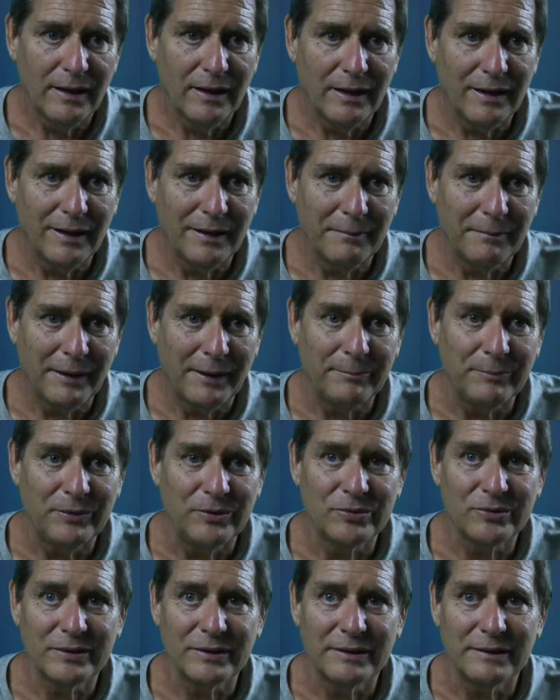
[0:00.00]
I'm
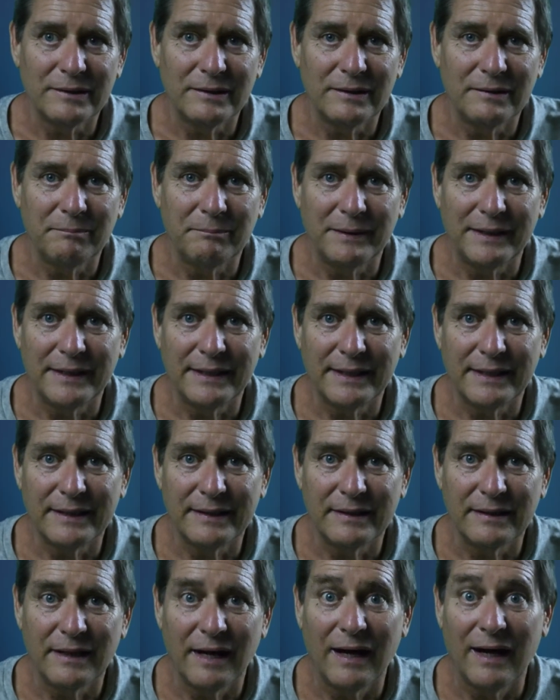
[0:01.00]
used to being
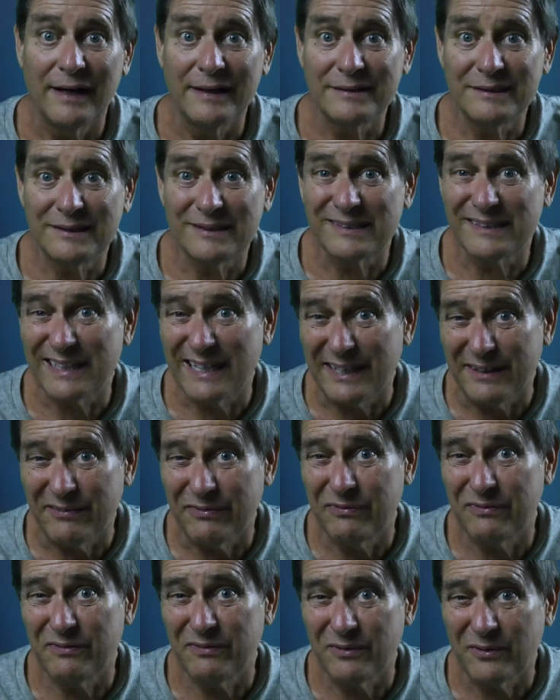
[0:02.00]
in
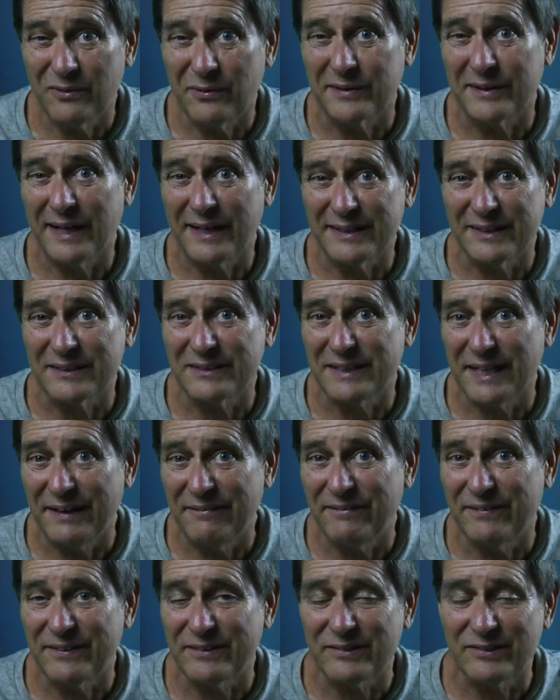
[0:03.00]
unsafe or not the
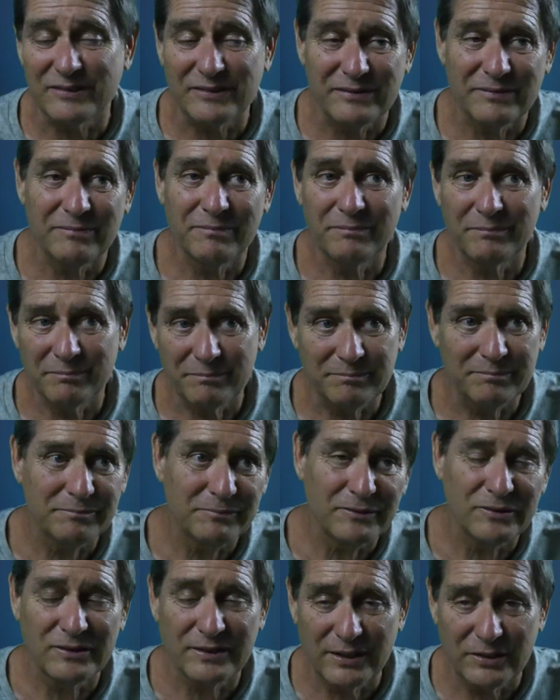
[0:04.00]
safest
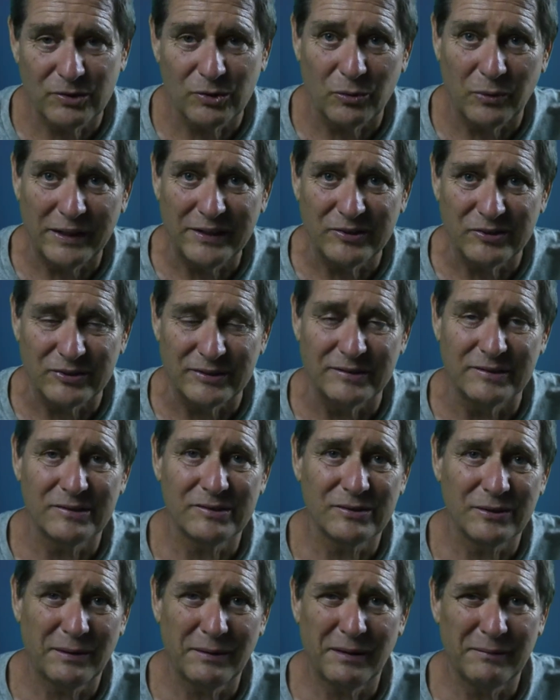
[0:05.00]
situations,
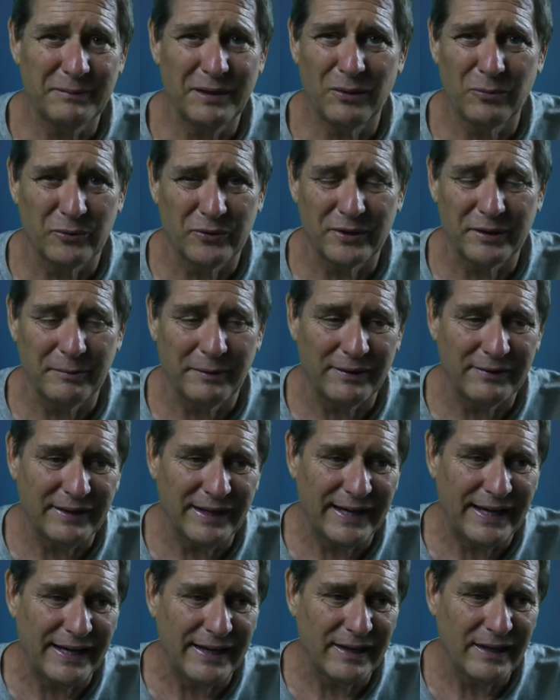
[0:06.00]
so I'm not worried about
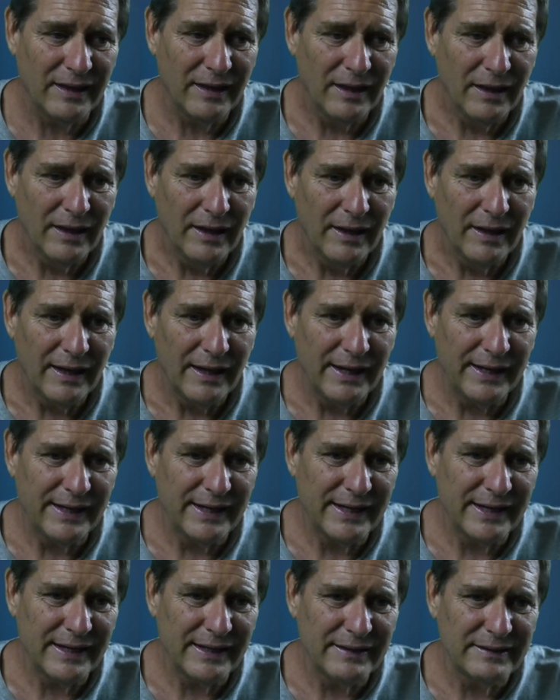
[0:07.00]
that.
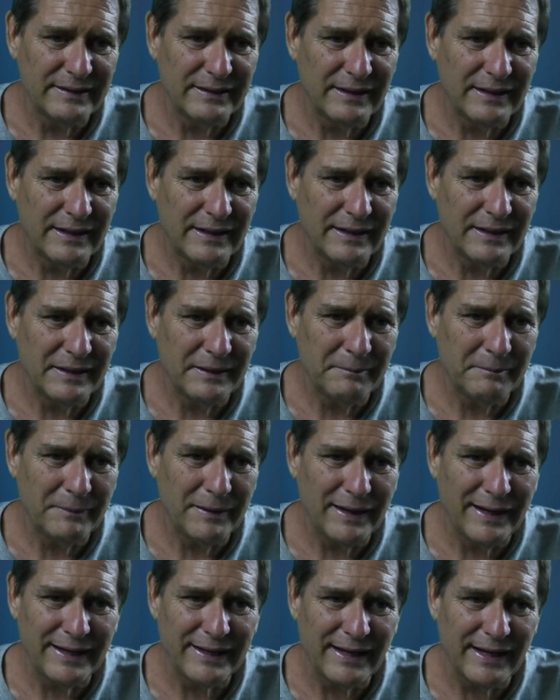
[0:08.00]
And
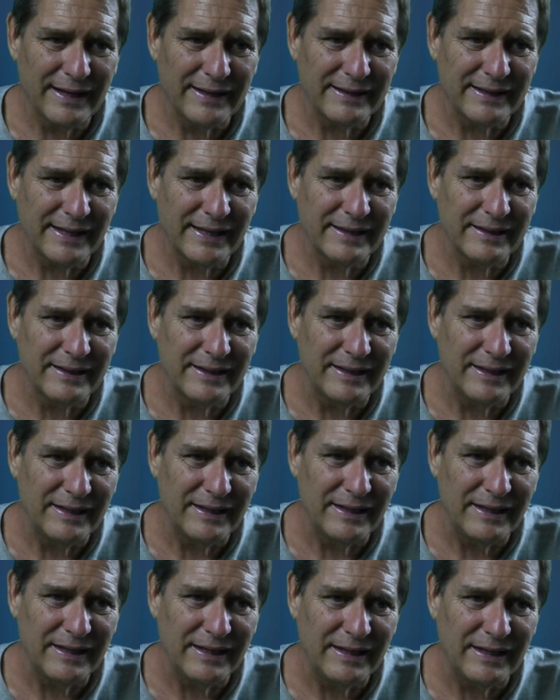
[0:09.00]
I think
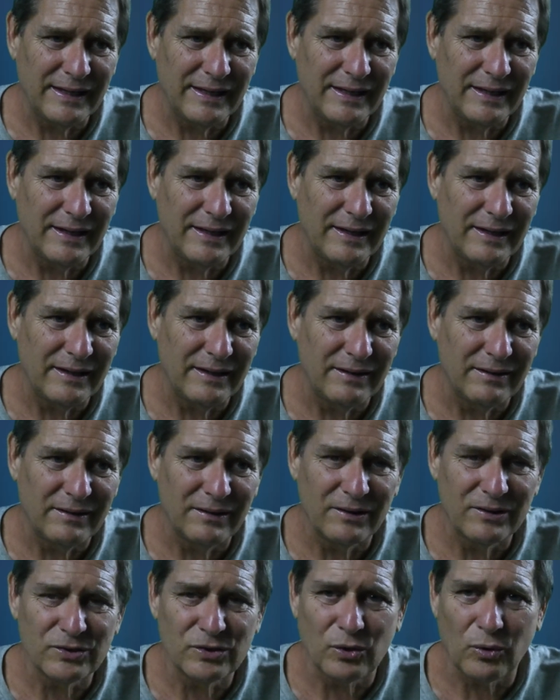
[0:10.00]
the
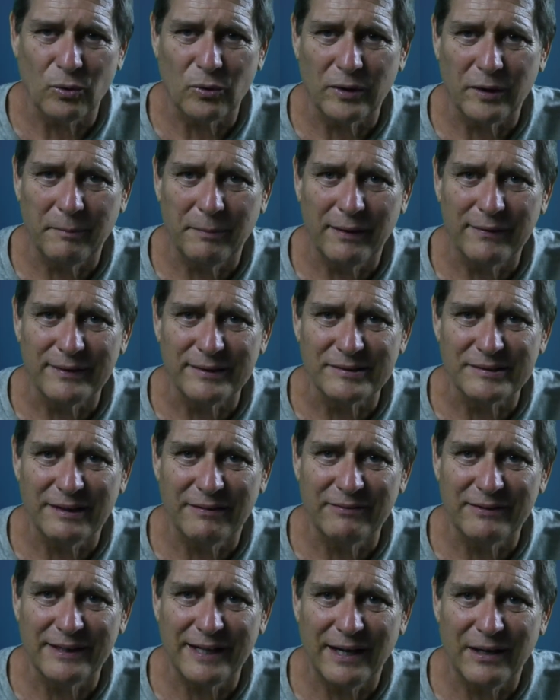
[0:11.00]
story about the
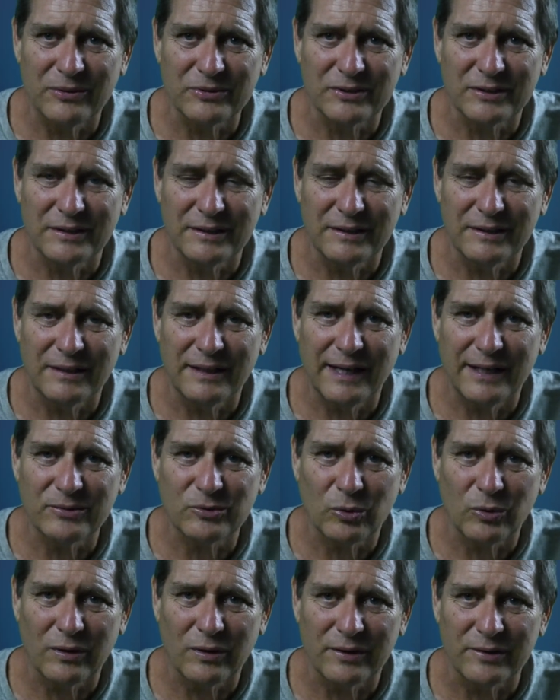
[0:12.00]
7,000
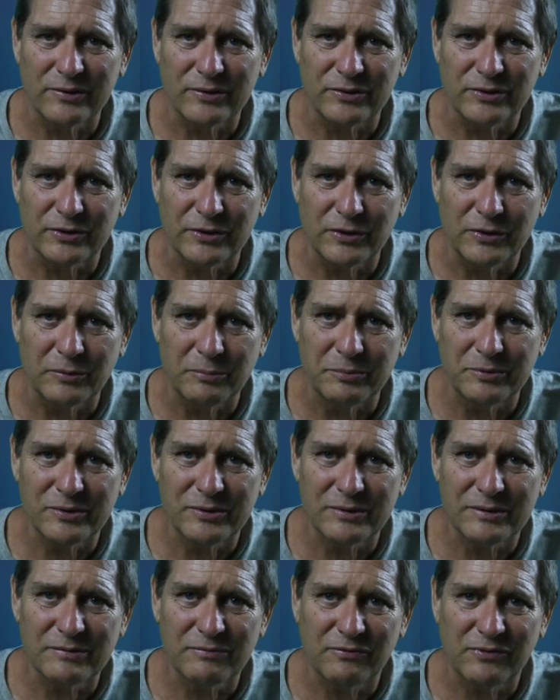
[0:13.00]
National Guard
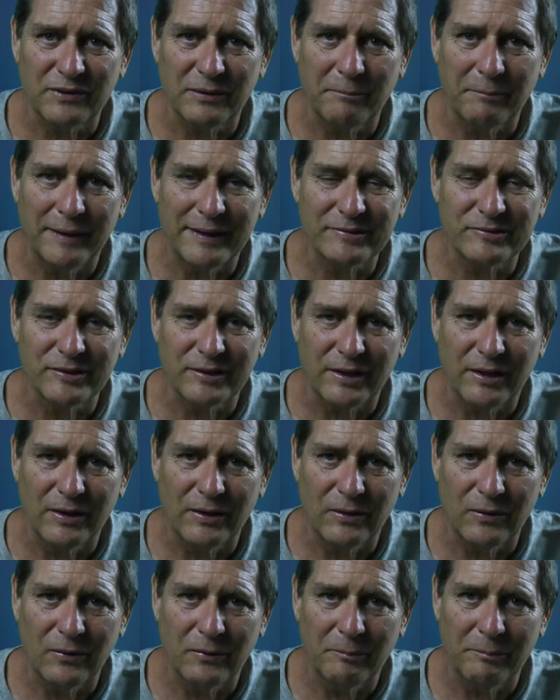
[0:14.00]
troops from
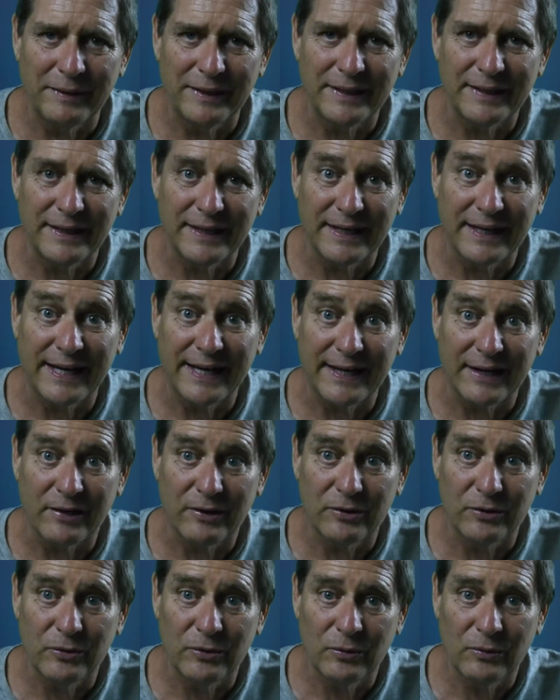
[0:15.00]
Mexico being in
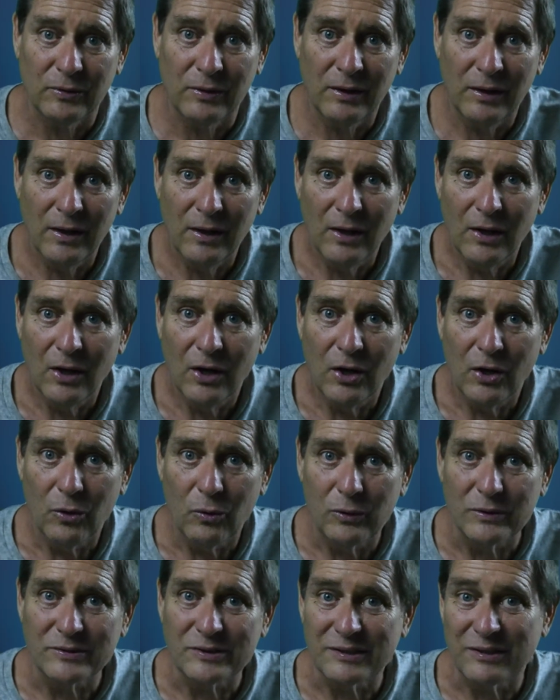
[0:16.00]
Cancun
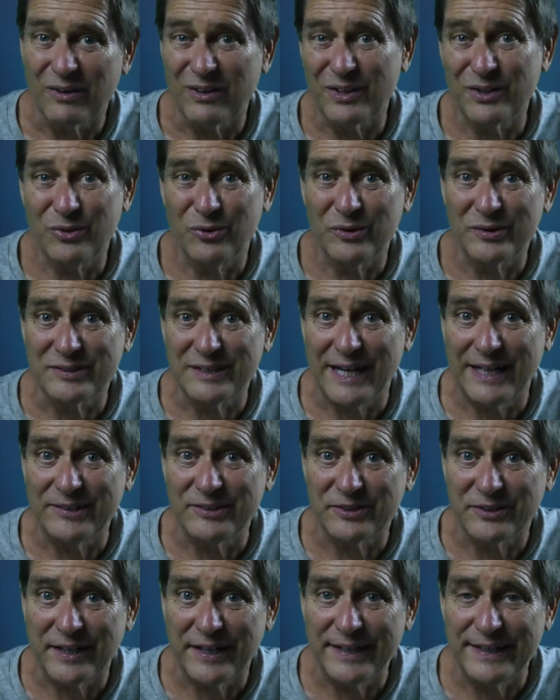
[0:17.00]
was a little
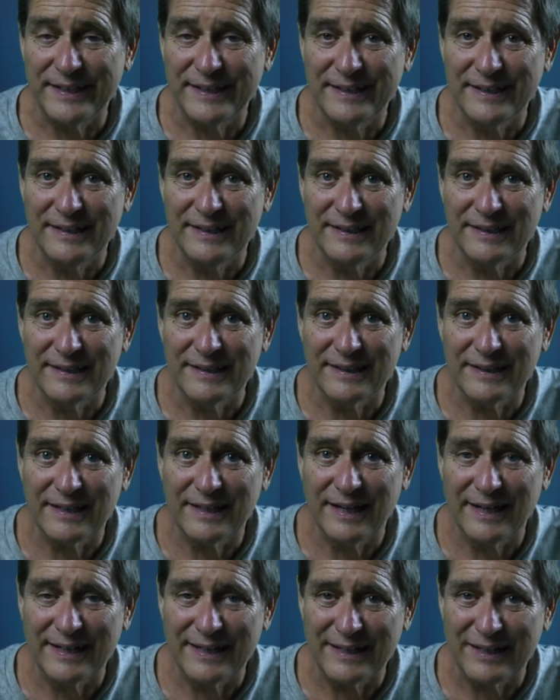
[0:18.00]
exaggerated,
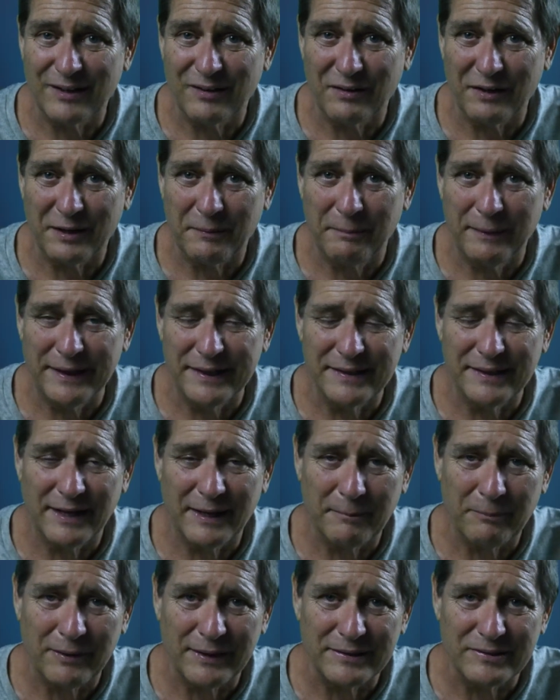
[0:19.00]
kind of clickbait
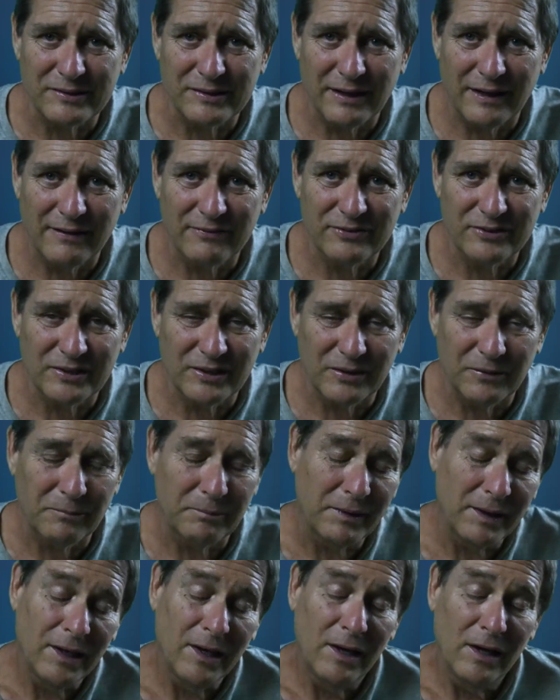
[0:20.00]
type like stuff. So
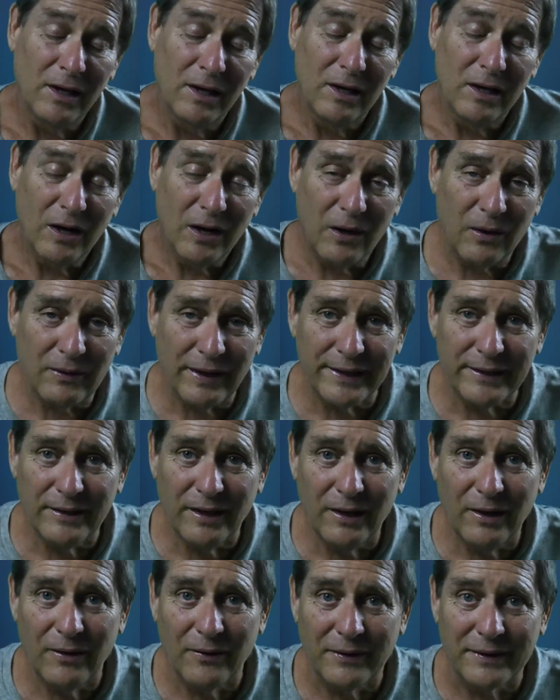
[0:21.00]
I'll let you
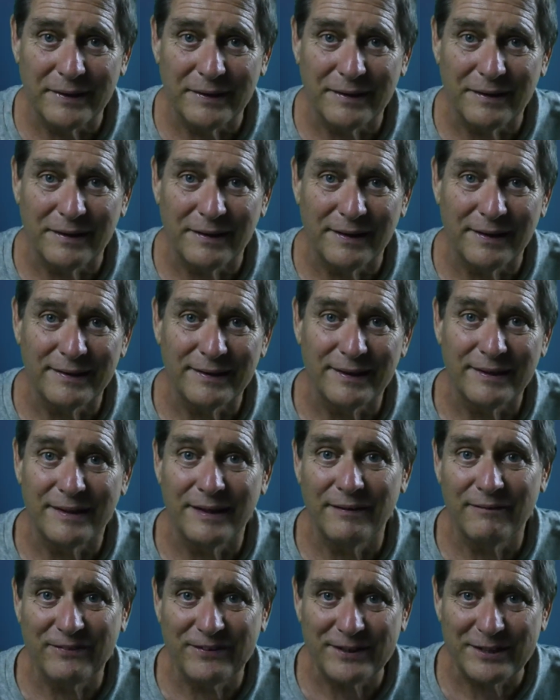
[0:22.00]
know. And the
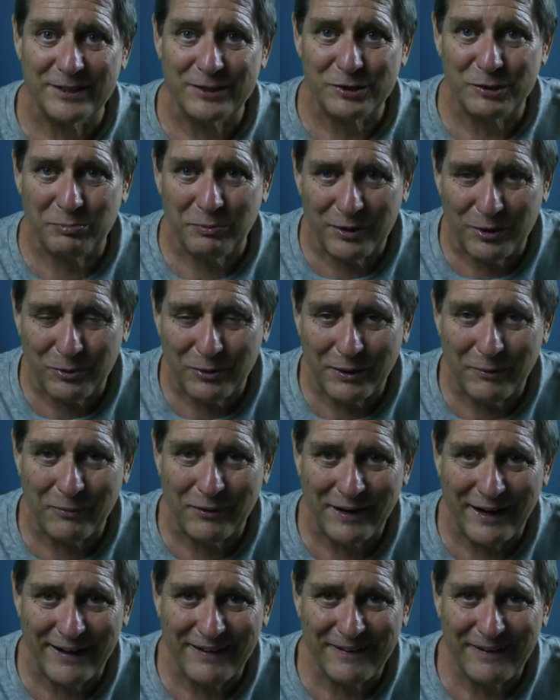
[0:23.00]
difference between
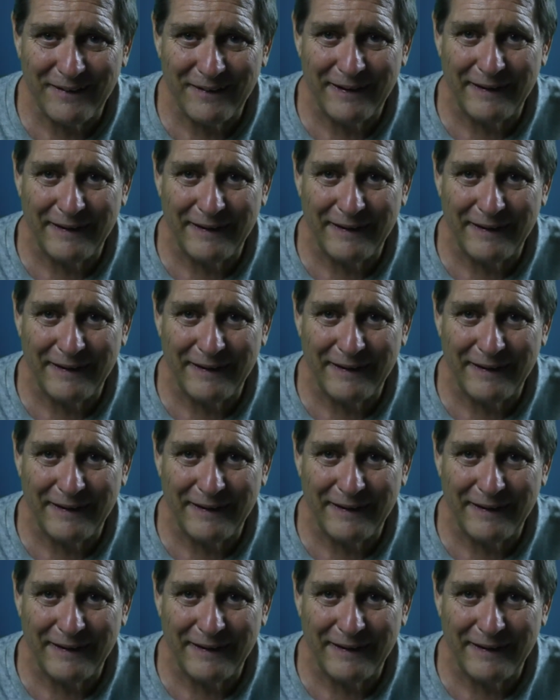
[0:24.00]
when I tell